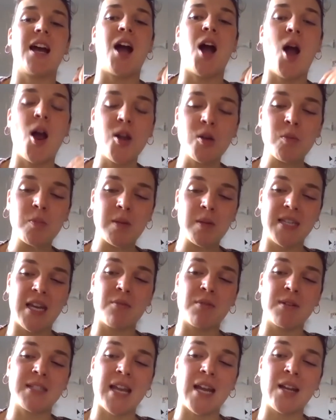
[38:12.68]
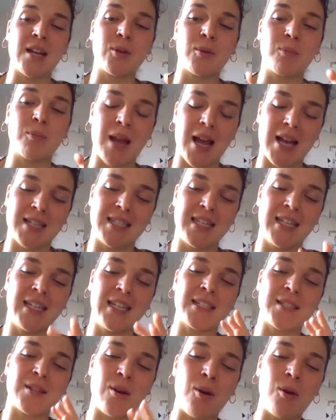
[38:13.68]
100% recycled plastic
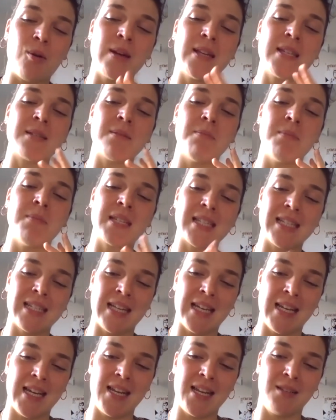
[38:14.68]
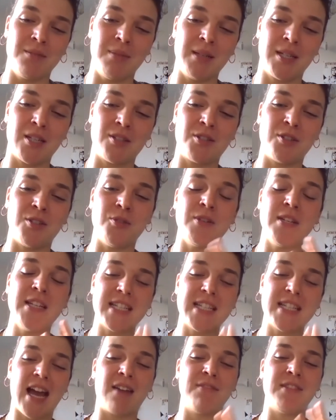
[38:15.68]
is always misleading, because you
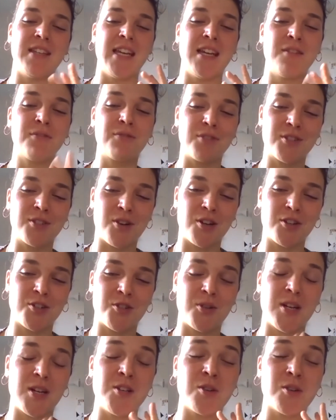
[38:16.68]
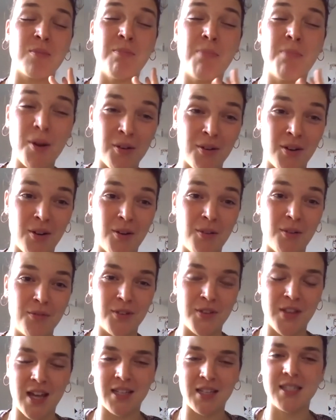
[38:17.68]
need to have the infrastructure in your borough
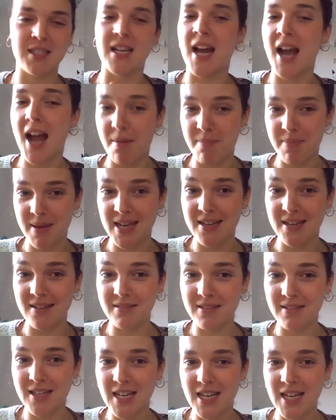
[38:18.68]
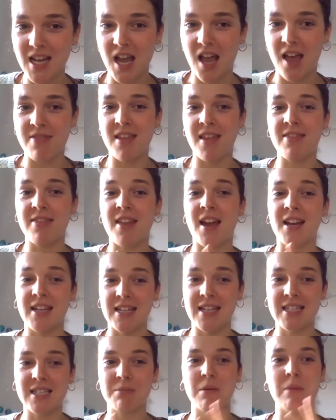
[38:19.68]
for that to happen. And then that
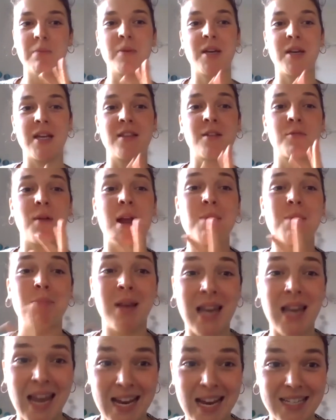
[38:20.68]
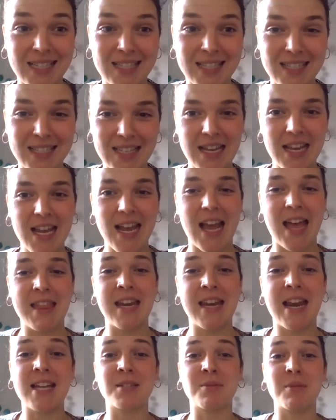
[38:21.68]
needs to be put in the right place. And
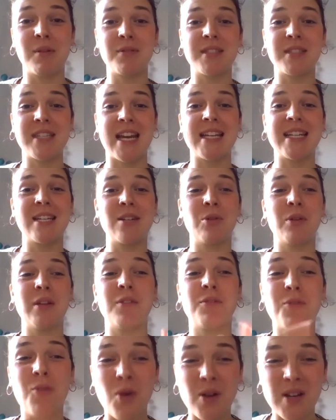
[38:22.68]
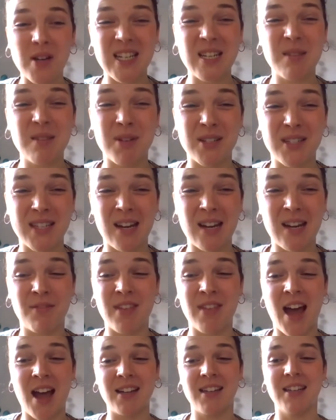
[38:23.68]
then, as we've stated, only 14% of
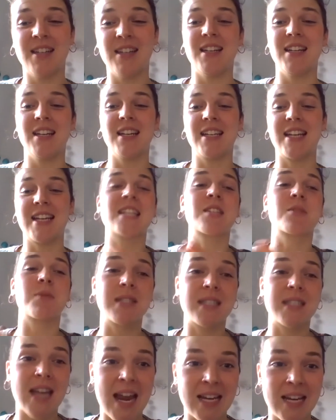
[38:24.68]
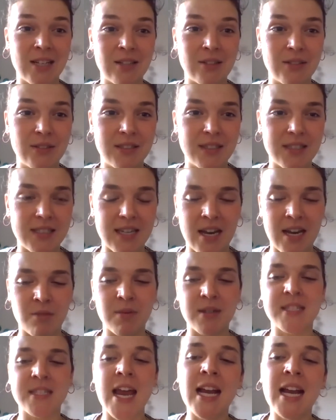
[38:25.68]
that gets recycled. And
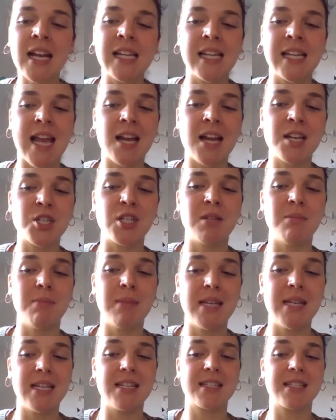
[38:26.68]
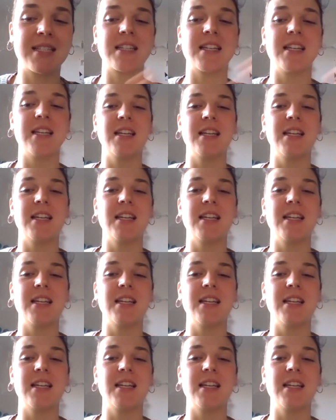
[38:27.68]
recycling actually means